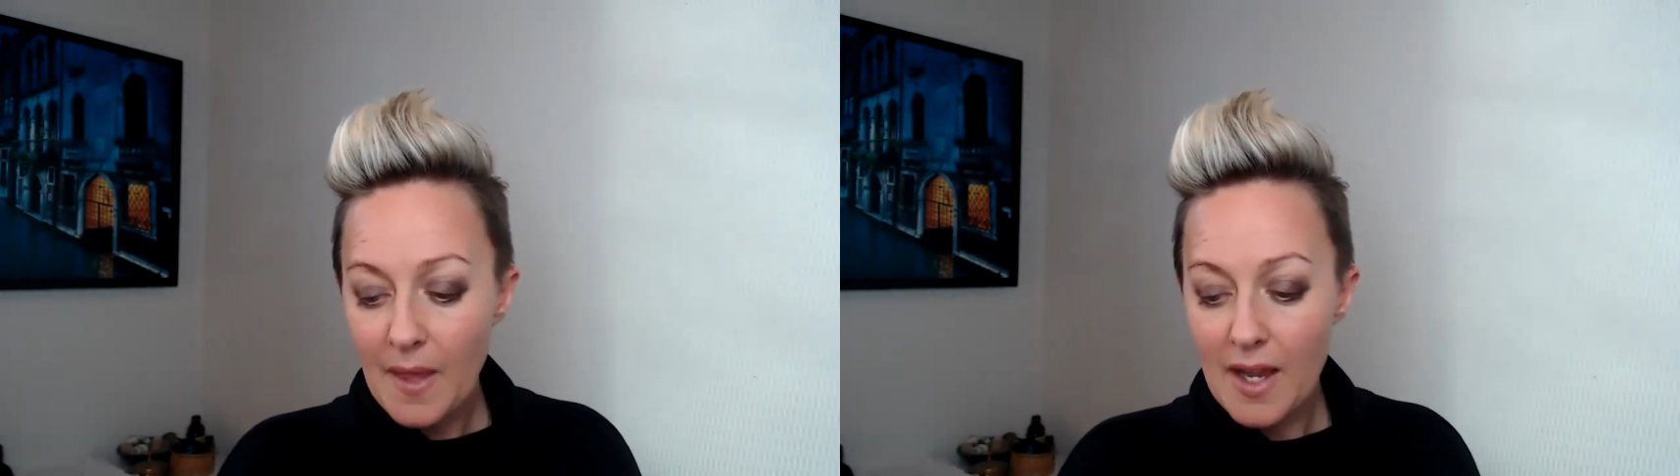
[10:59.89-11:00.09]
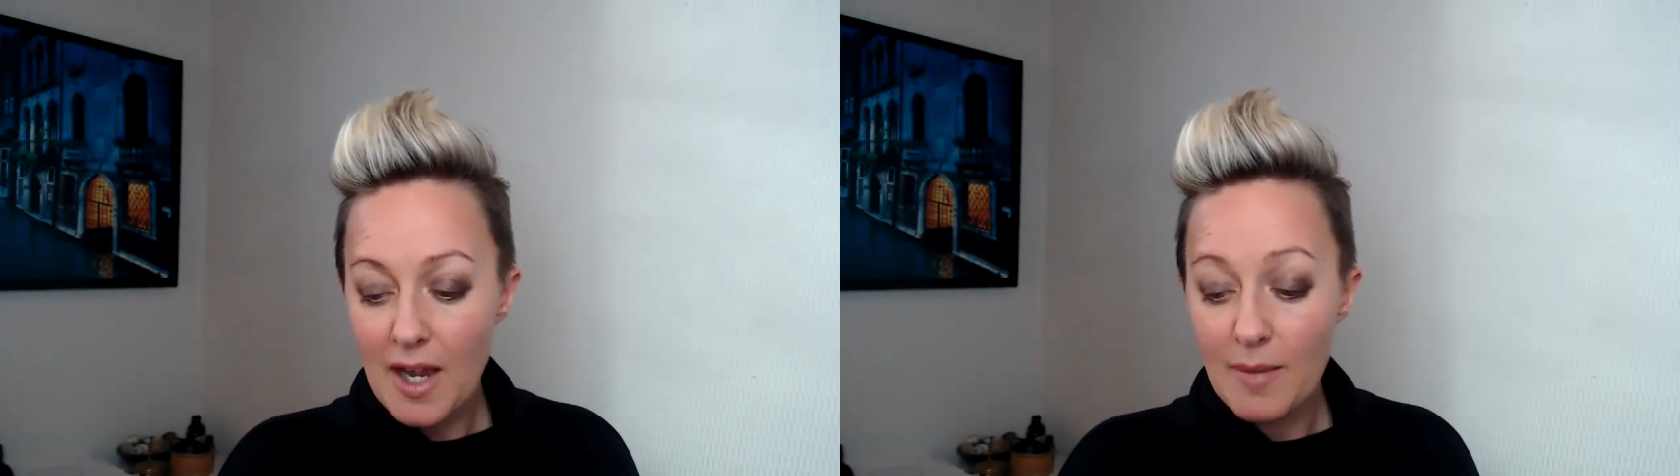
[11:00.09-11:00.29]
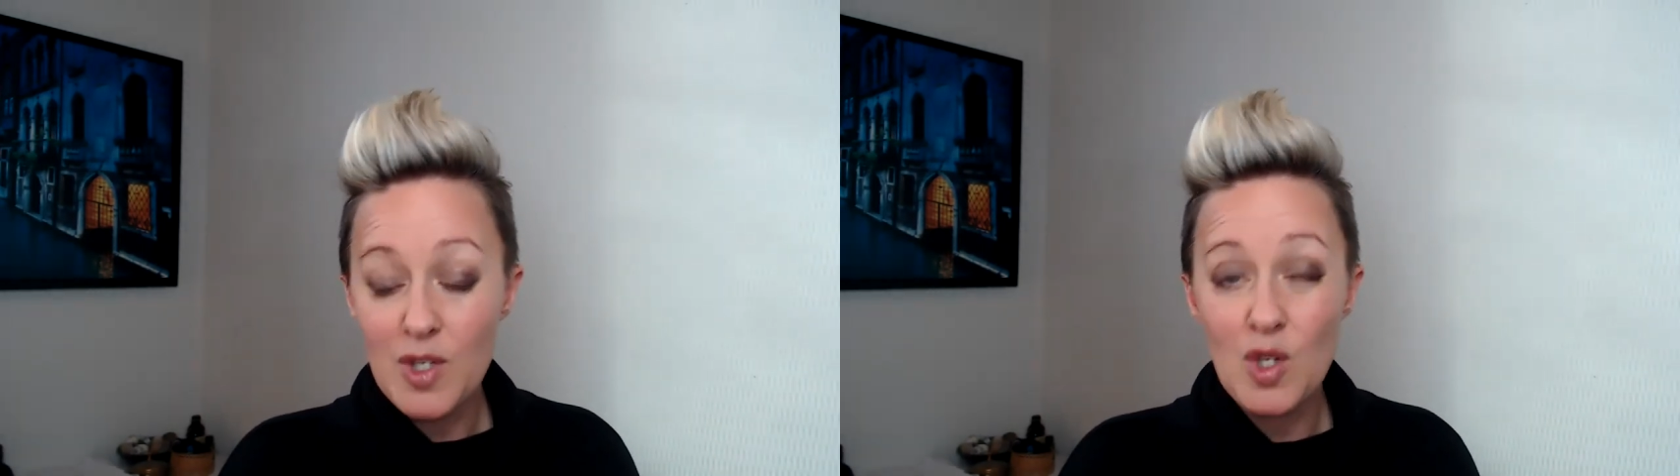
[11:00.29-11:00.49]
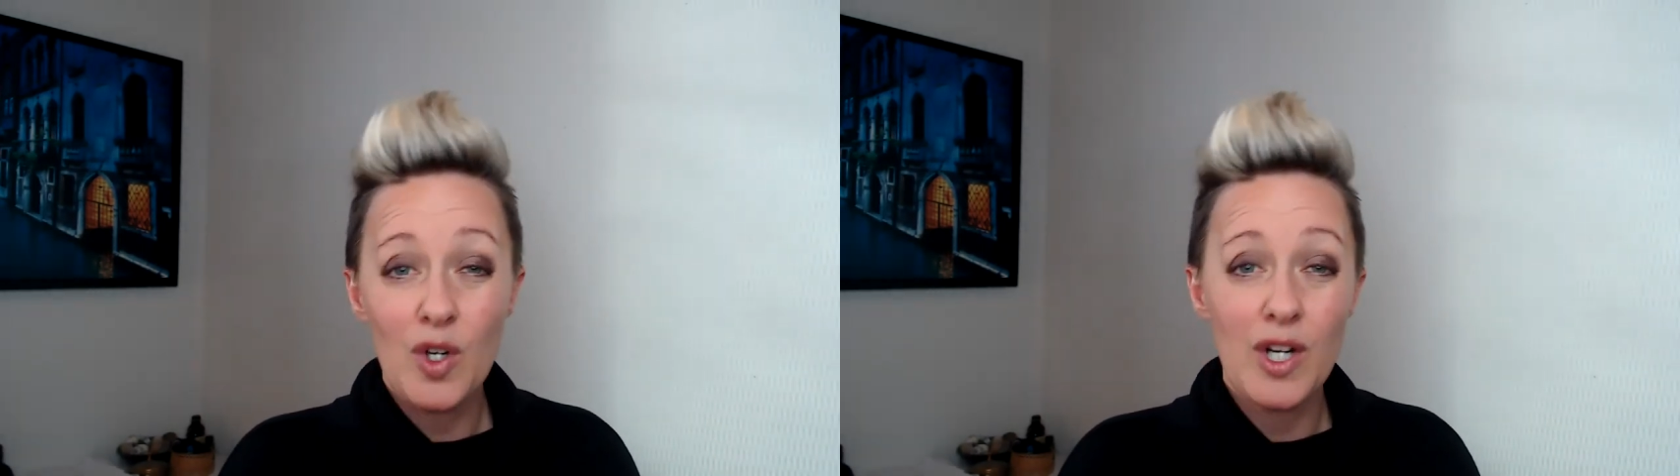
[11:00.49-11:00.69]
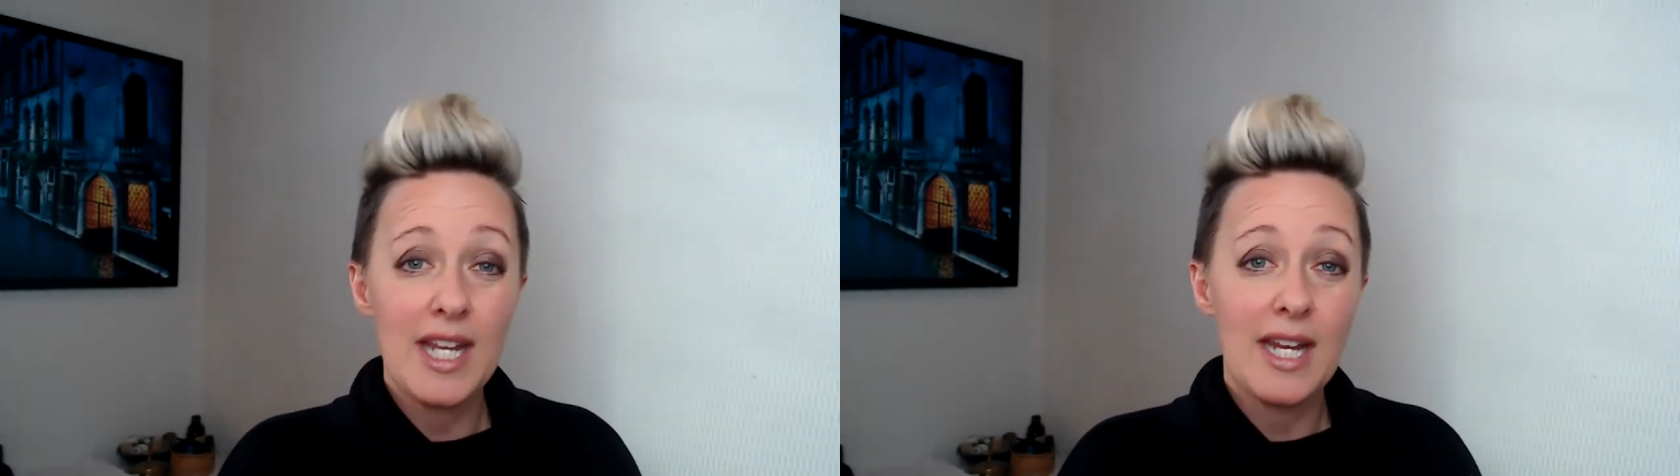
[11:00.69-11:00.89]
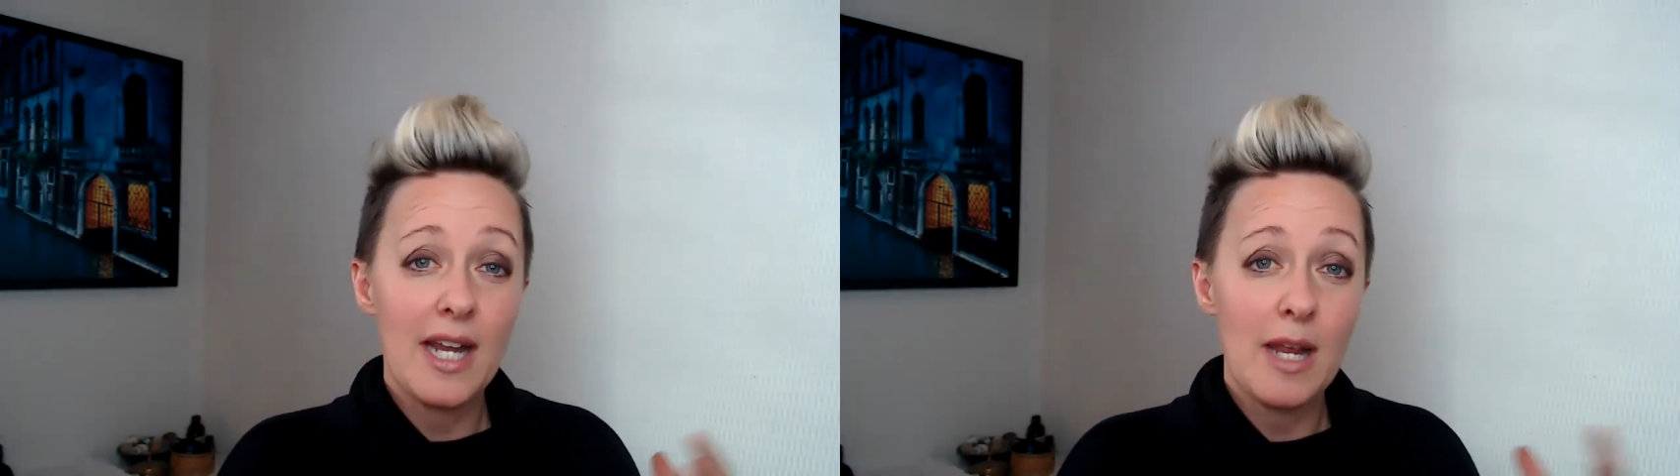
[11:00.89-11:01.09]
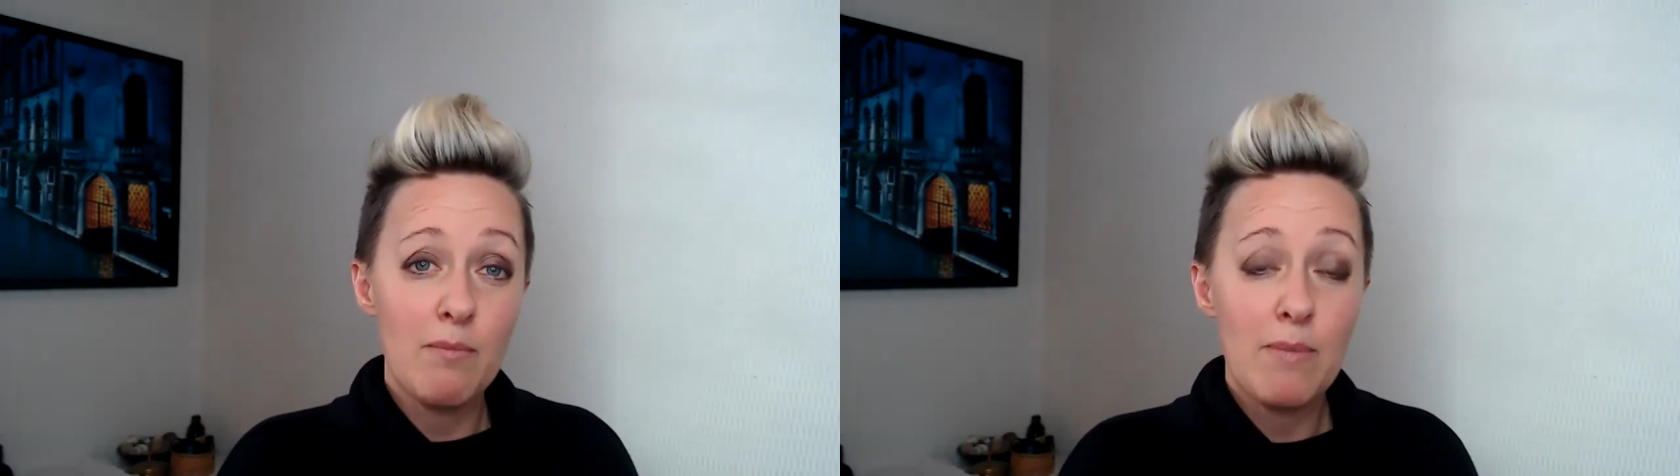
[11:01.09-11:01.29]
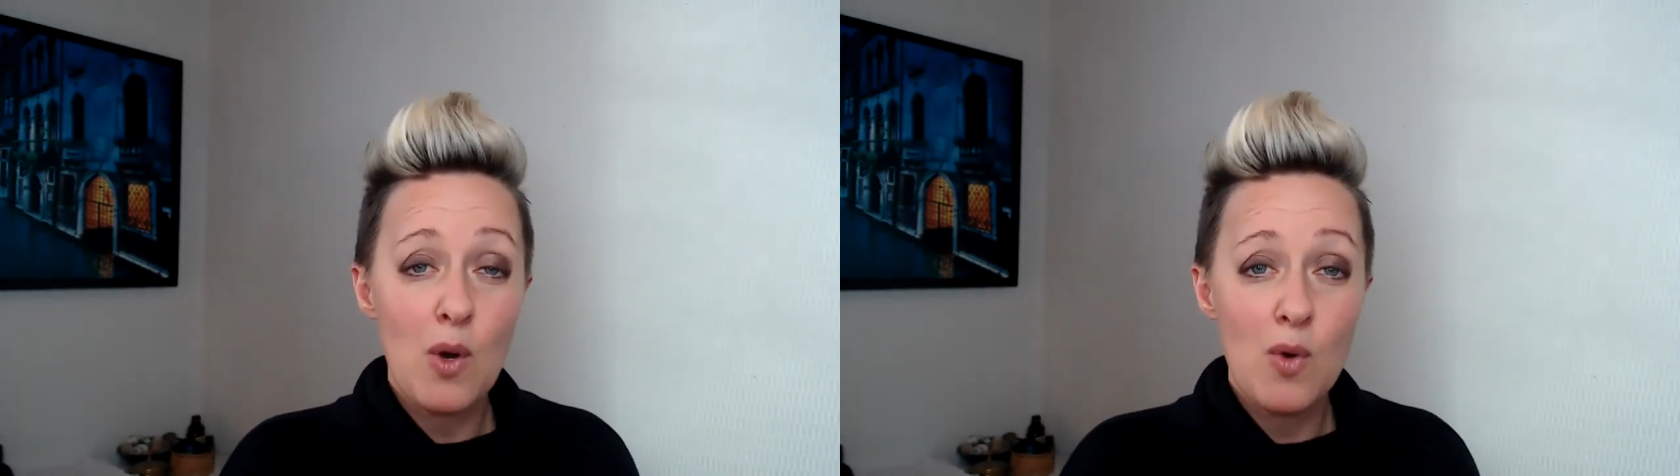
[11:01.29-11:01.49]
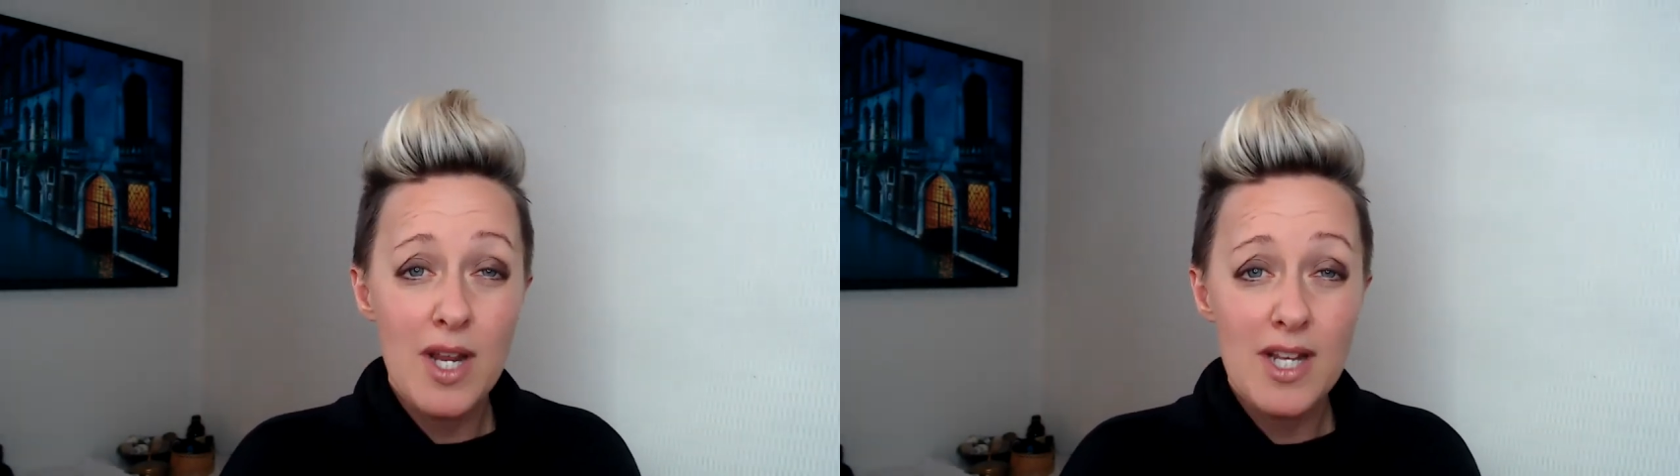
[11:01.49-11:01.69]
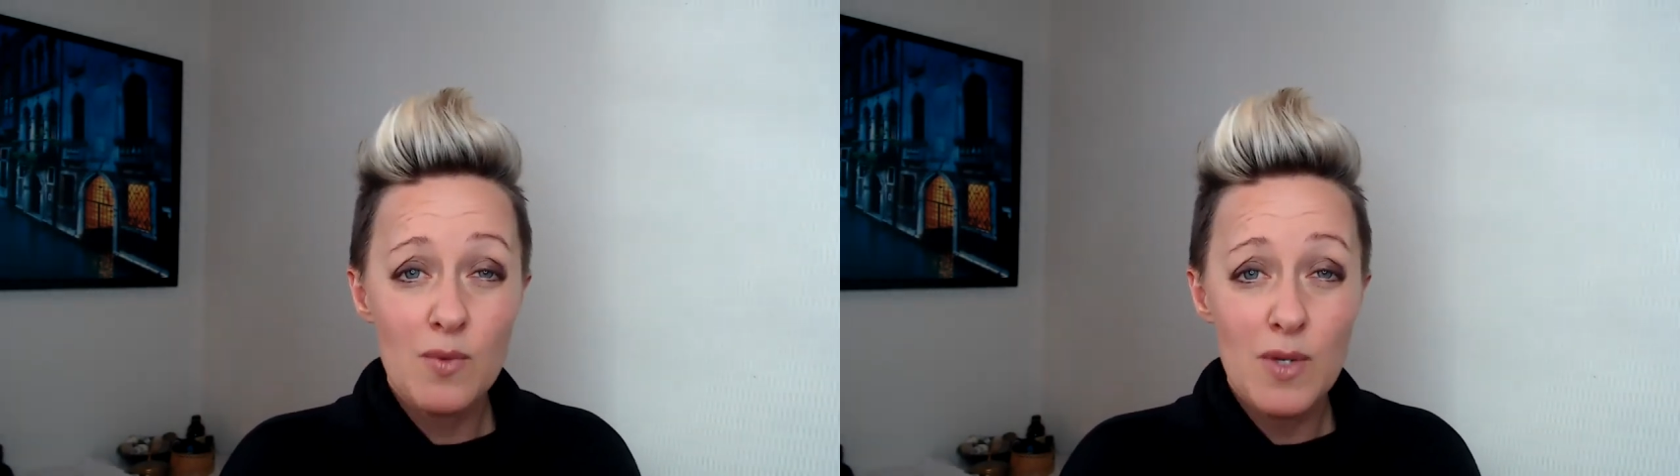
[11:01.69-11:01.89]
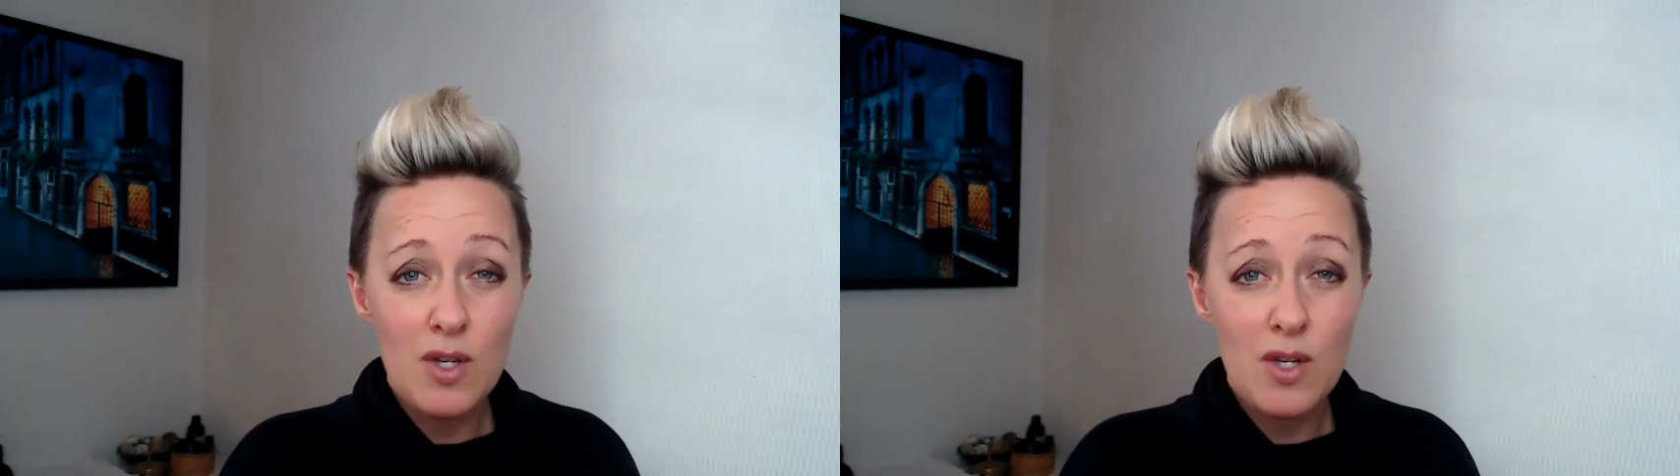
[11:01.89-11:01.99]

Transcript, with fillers: um, you're going to get a bonus